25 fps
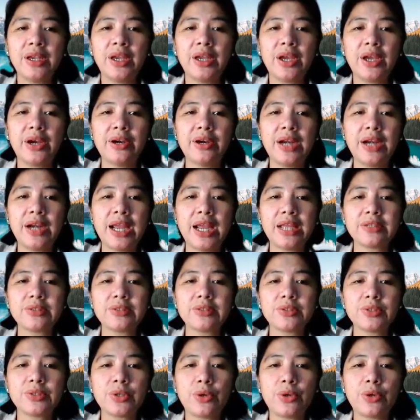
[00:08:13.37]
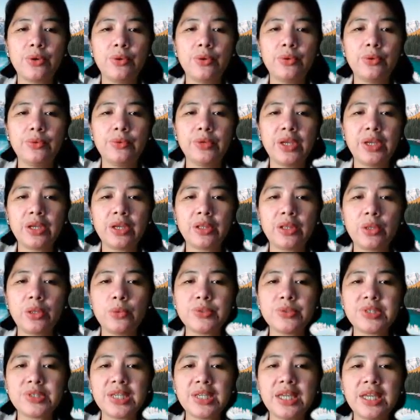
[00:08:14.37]
Alright, so we
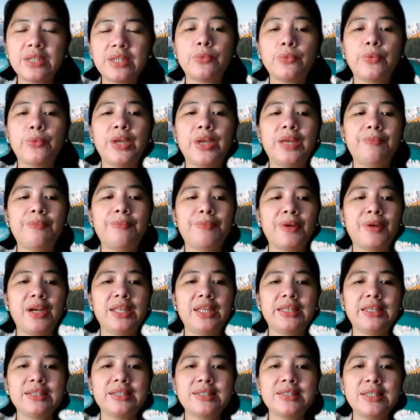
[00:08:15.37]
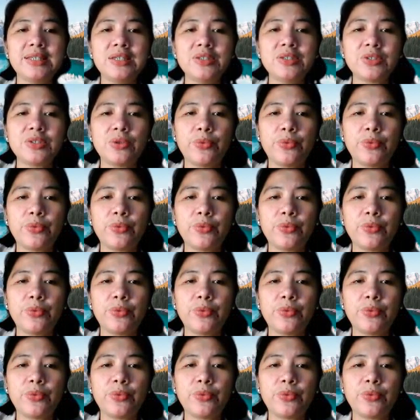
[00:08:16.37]
close it with parentheses.